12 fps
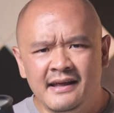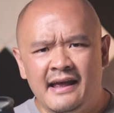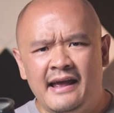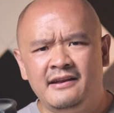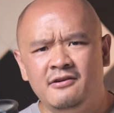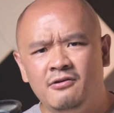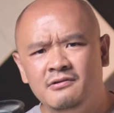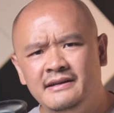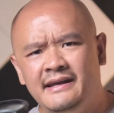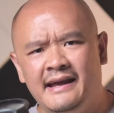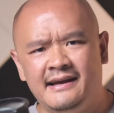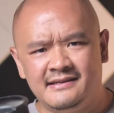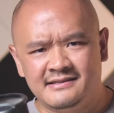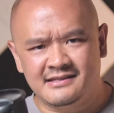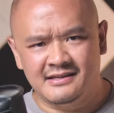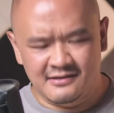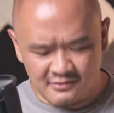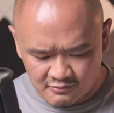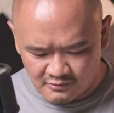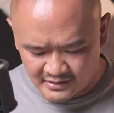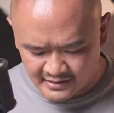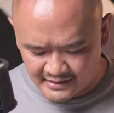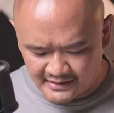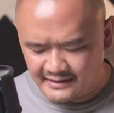and only has
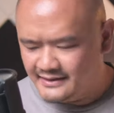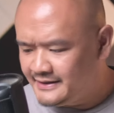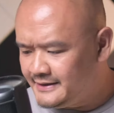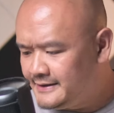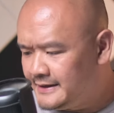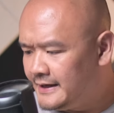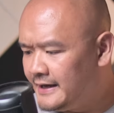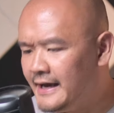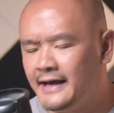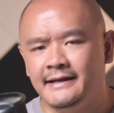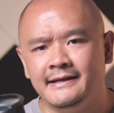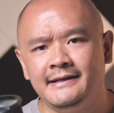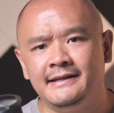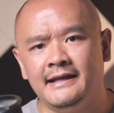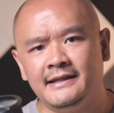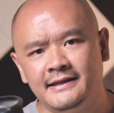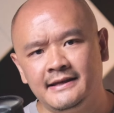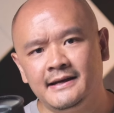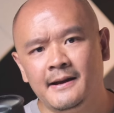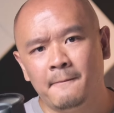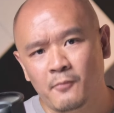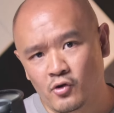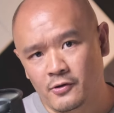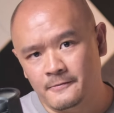what they need and nothing
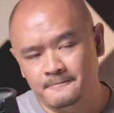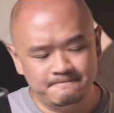more.